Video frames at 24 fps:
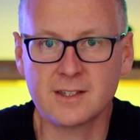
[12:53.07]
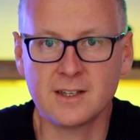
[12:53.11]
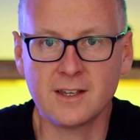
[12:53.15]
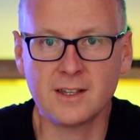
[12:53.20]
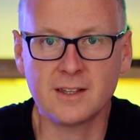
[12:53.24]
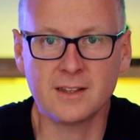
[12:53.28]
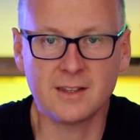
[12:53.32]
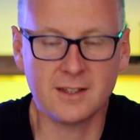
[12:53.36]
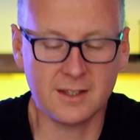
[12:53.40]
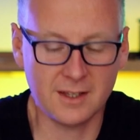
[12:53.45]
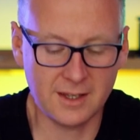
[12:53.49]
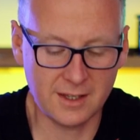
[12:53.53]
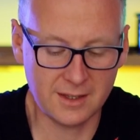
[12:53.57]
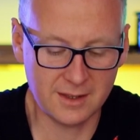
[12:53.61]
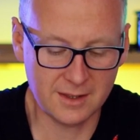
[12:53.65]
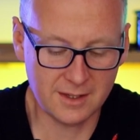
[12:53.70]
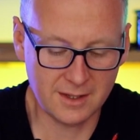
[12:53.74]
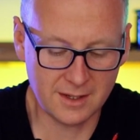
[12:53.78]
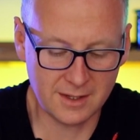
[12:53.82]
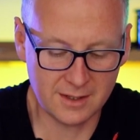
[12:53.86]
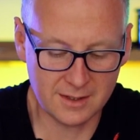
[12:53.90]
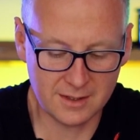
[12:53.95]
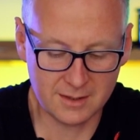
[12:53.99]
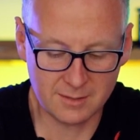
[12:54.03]

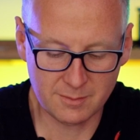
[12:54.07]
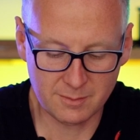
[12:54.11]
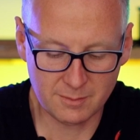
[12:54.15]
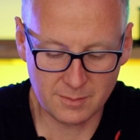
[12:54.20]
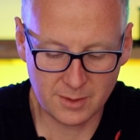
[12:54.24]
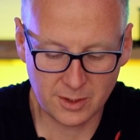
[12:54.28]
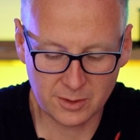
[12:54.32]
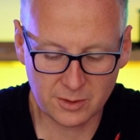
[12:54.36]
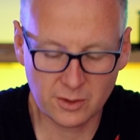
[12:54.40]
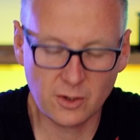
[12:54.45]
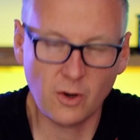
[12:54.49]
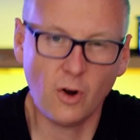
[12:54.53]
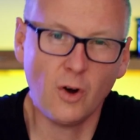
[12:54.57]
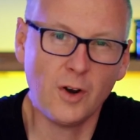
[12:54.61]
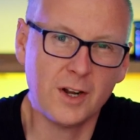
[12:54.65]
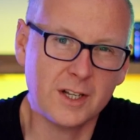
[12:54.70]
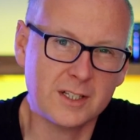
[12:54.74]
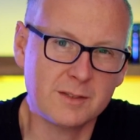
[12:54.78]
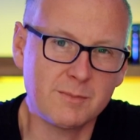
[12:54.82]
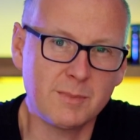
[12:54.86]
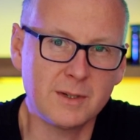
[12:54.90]
and not codecs,